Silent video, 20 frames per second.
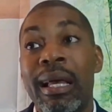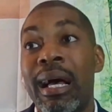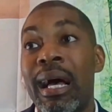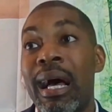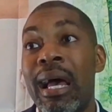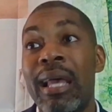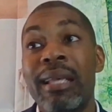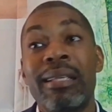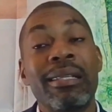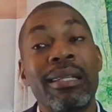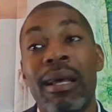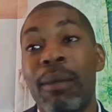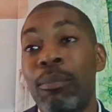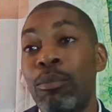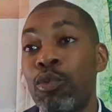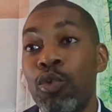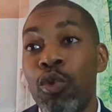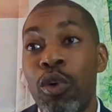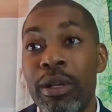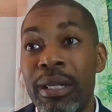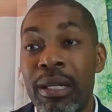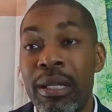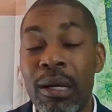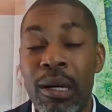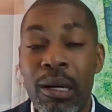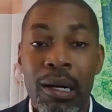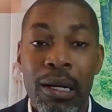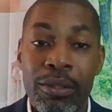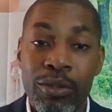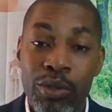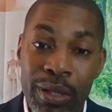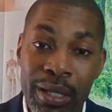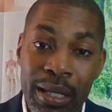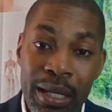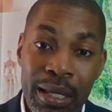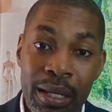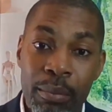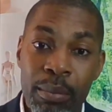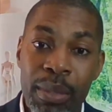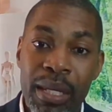I stopped running
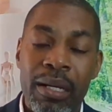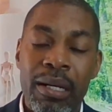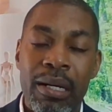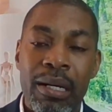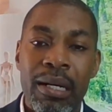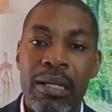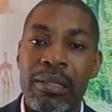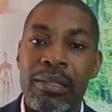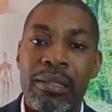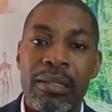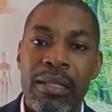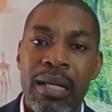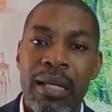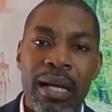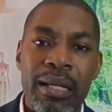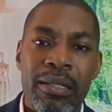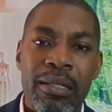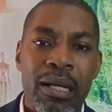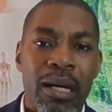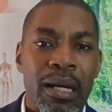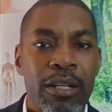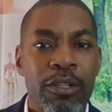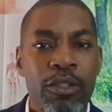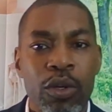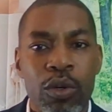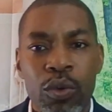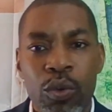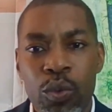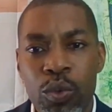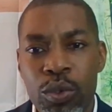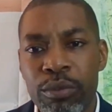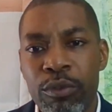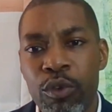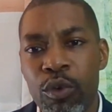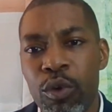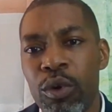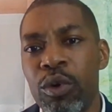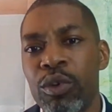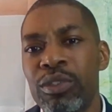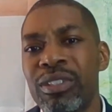altogether because I started to lose
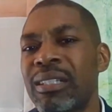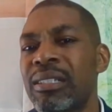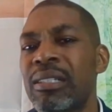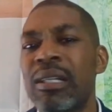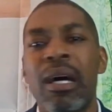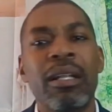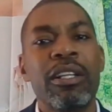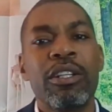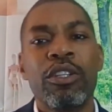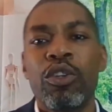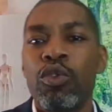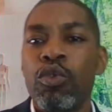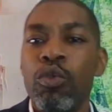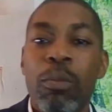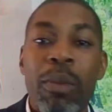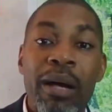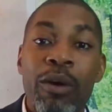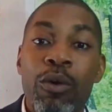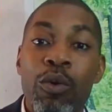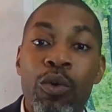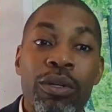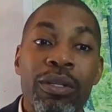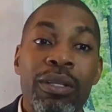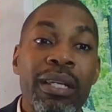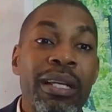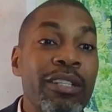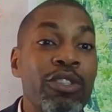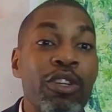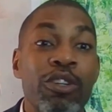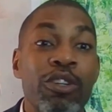focus. I started to do my own thing. So